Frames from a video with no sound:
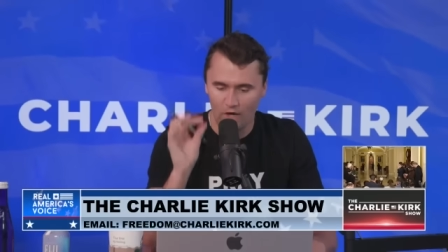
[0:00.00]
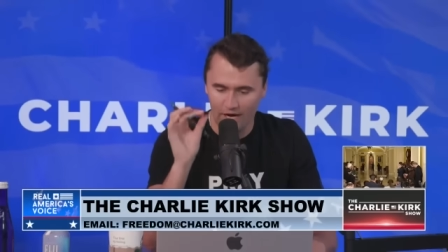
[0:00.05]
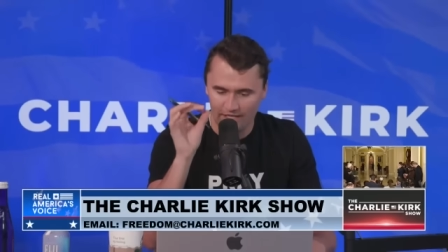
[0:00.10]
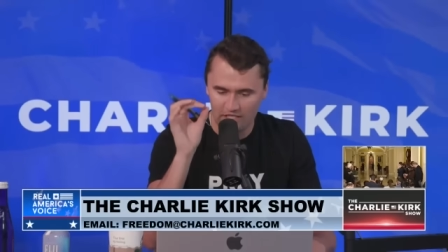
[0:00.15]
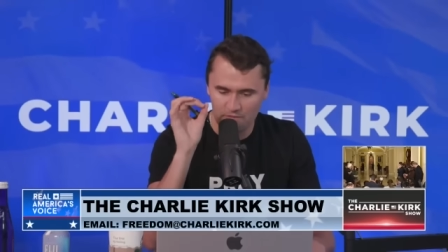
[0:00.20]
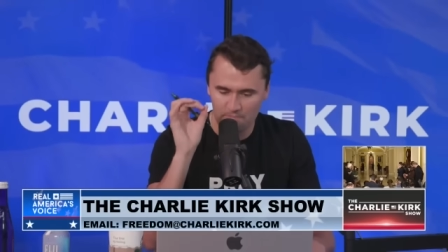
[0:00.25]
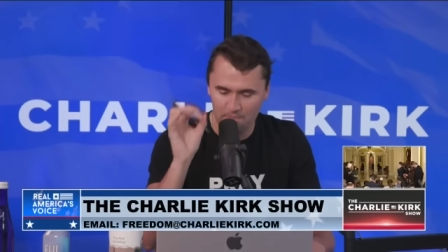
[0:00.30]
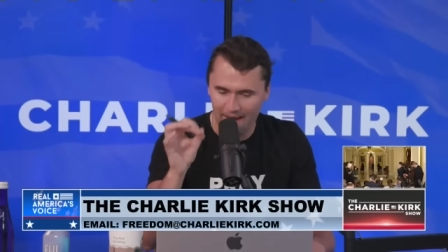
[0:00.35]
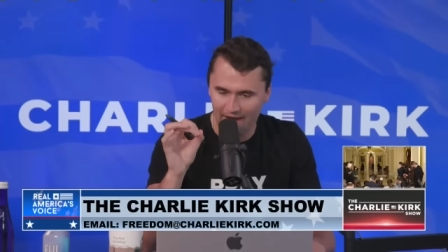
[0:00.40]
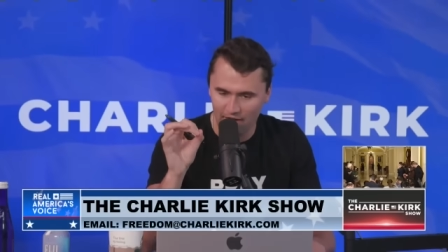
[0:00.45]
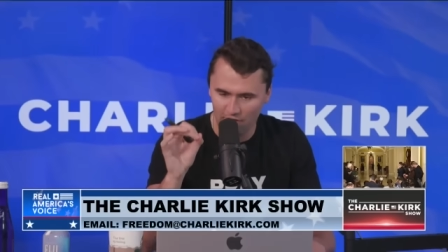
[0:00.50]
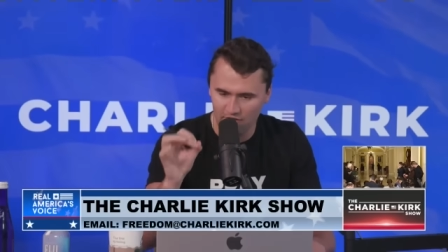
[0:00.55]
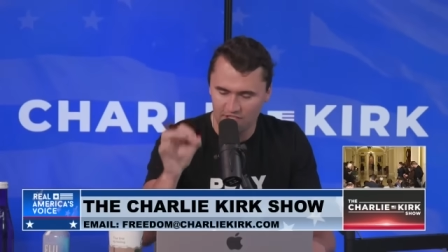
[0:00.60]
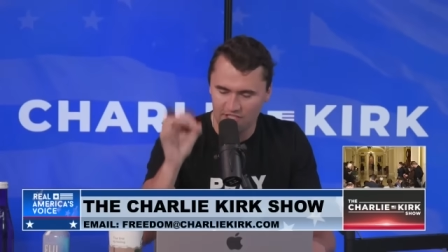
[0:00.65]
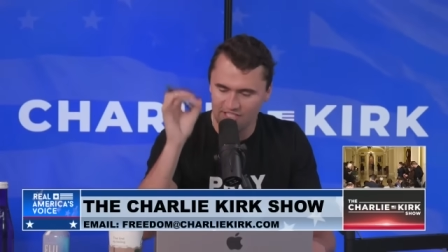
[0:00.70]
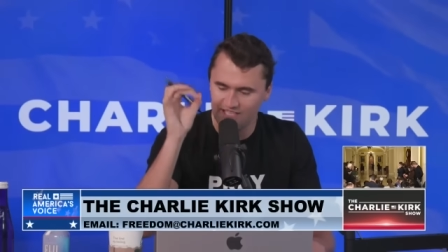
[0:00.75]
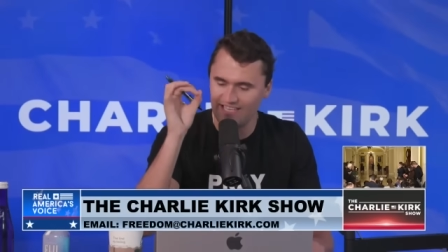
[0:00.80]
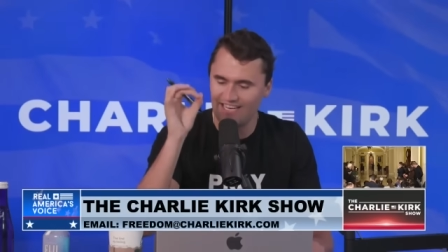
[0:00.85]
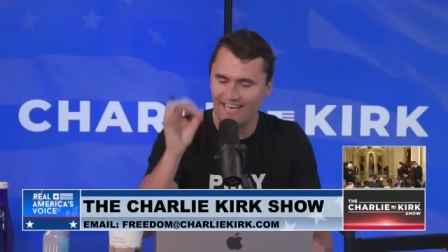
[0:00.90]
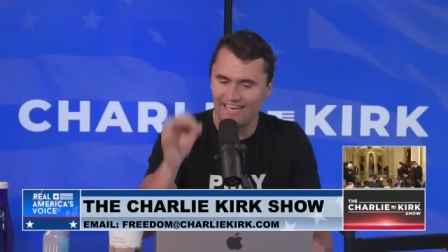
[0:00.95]

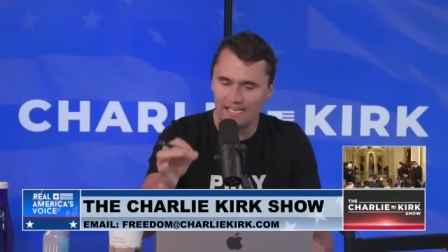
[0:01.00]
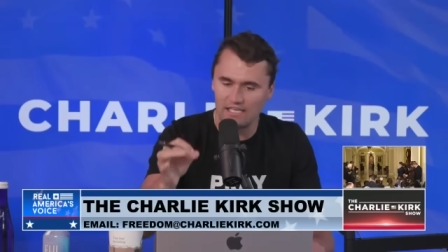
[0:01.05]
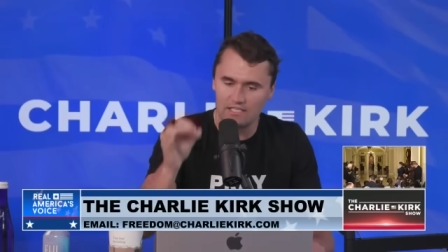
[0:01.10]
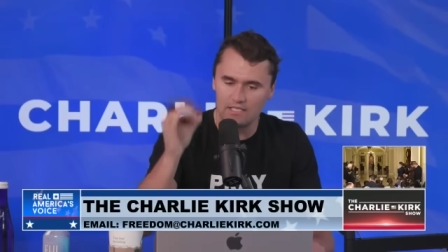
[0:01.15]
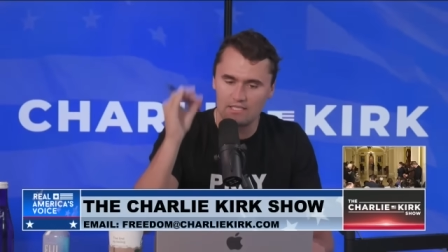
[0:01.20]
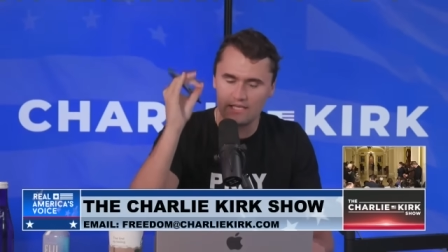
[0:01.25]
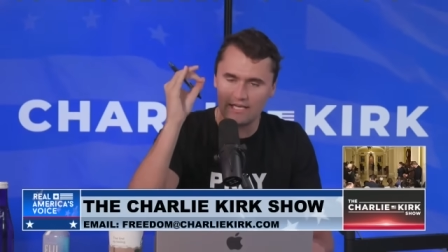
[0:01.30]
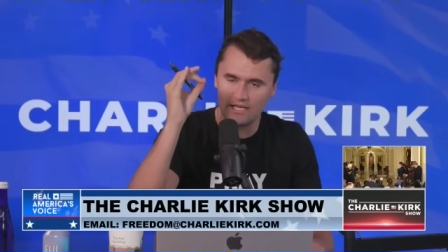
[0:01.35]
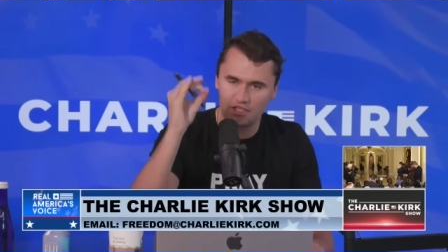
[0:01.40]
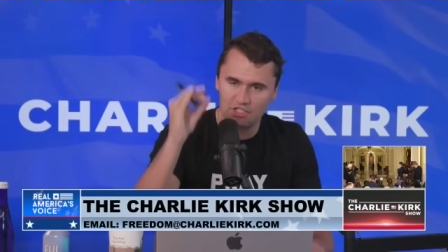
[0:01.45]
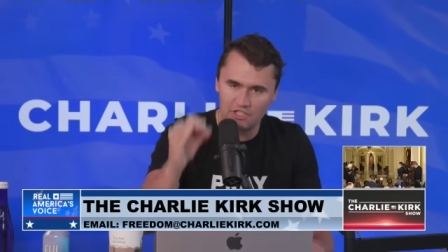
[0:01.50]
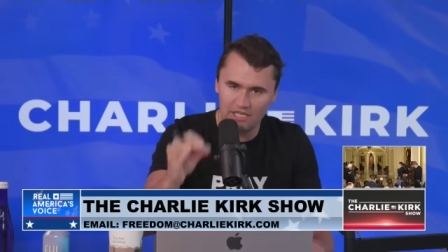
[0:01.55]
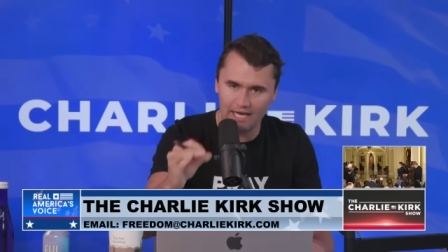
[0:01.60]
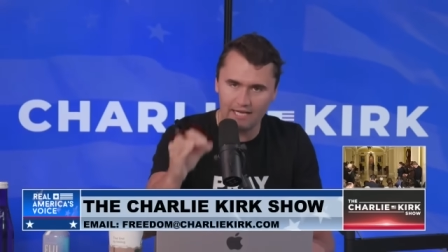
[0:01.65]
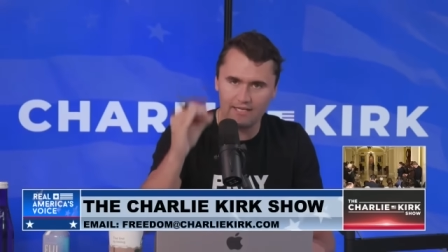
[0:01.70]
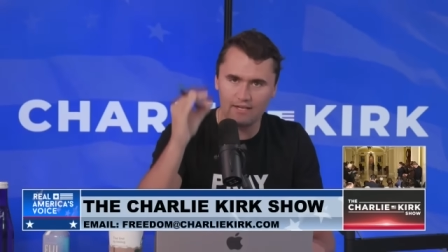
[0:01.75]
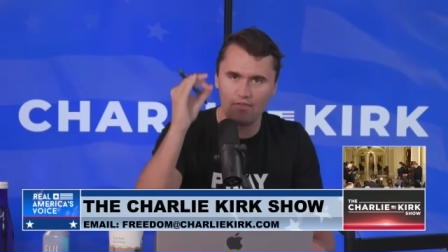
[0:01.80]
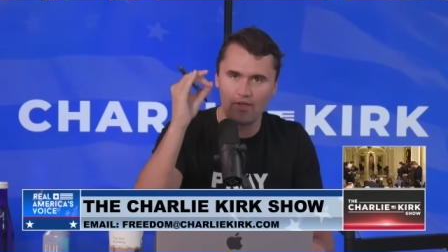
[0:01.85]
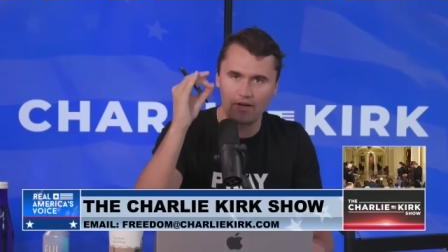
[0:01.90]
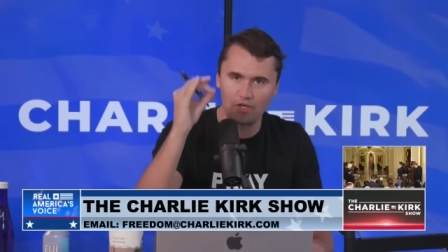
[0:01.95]
Transparency is the
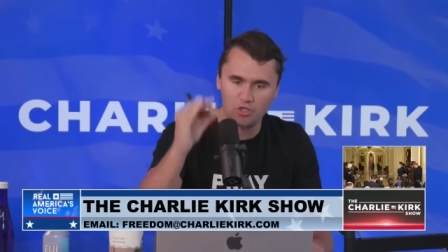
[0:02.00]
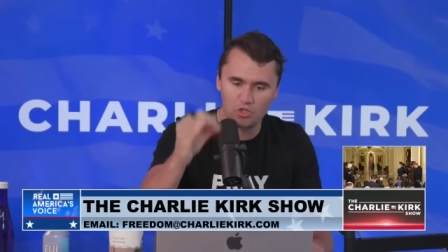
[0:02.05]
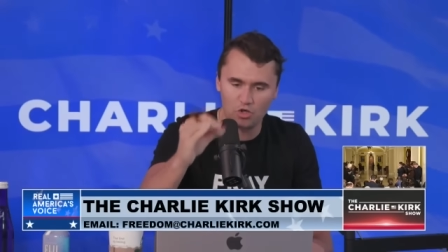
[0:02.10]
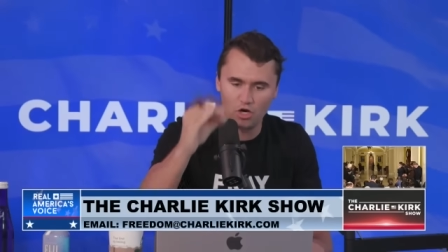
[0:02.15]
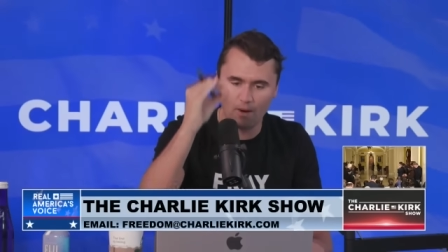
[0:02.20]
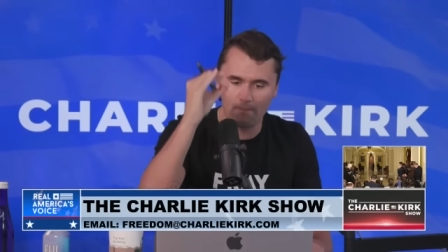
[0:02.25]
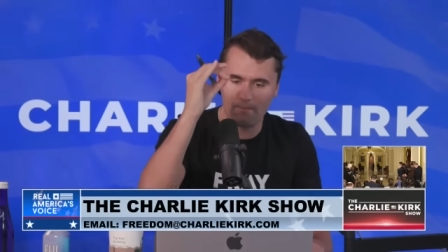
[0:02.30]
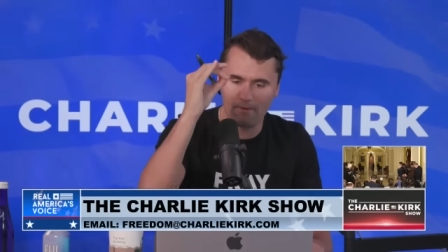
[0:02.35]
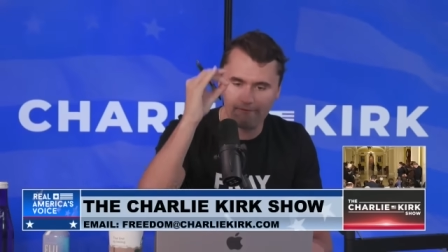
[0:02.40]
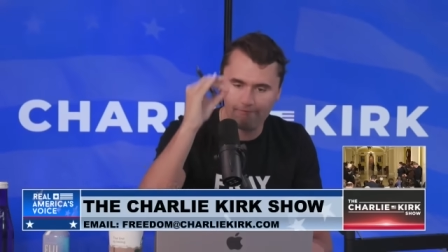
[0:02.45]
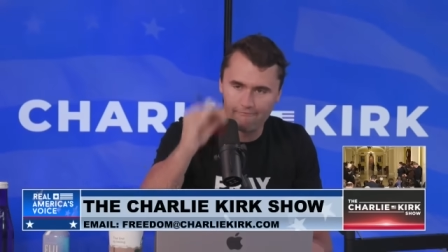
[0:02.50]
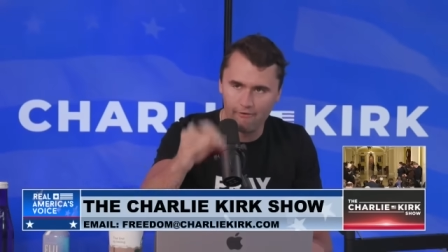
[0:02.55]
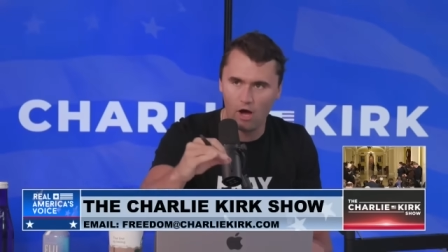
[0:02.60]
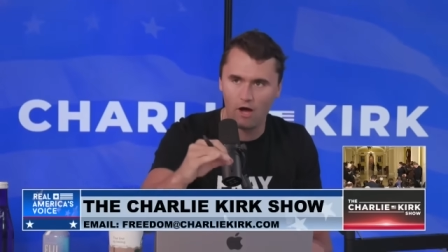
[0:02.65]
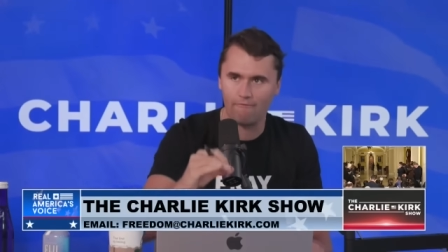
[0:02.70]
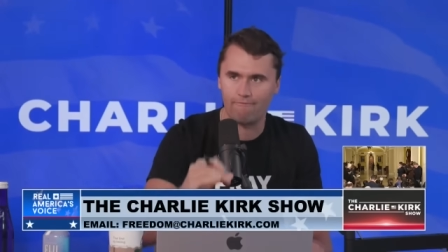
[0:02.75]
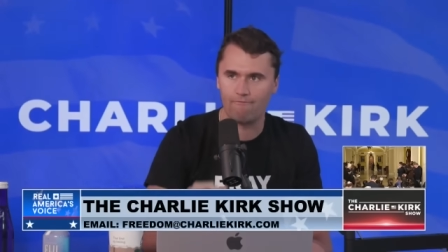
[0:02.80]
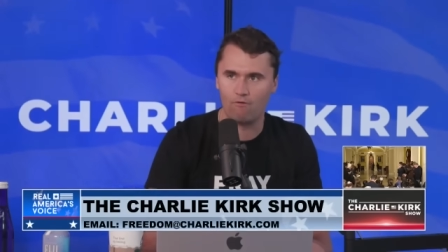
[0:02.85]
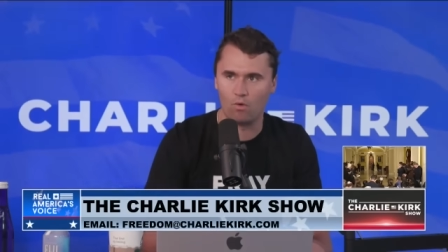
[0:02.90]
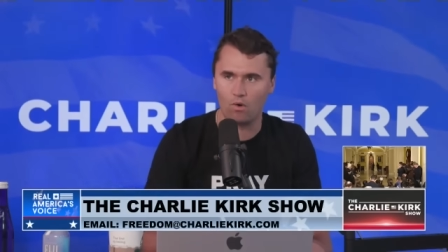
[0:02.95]
agenda that Trump
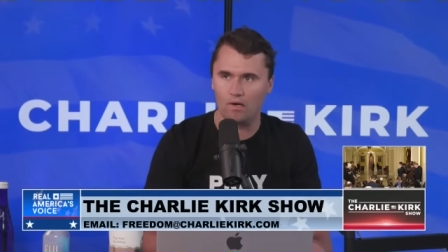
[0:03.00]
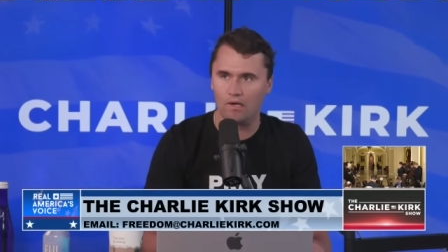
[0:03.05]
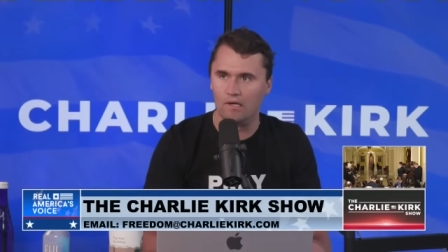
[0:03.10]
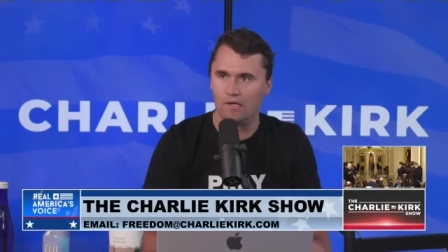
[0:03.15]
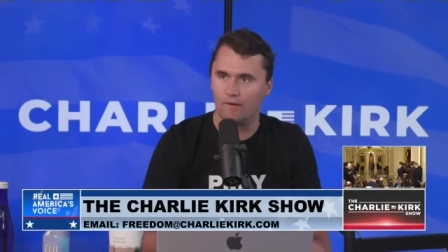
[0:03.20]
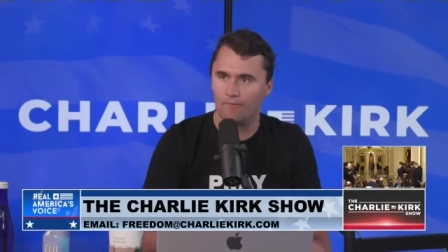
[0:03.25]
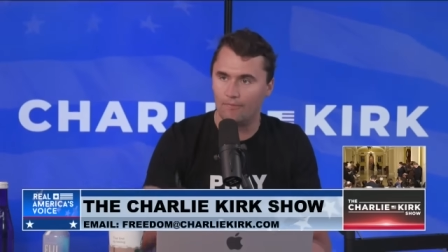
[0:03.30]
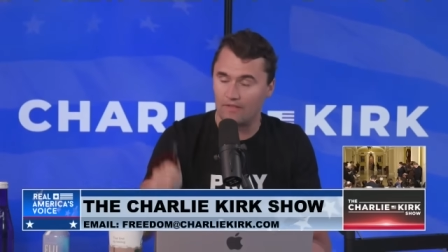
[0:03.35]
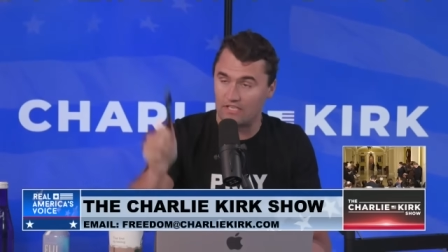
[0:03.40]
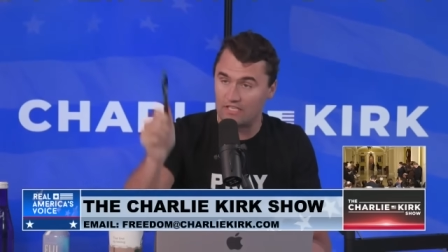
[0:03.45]
fought for.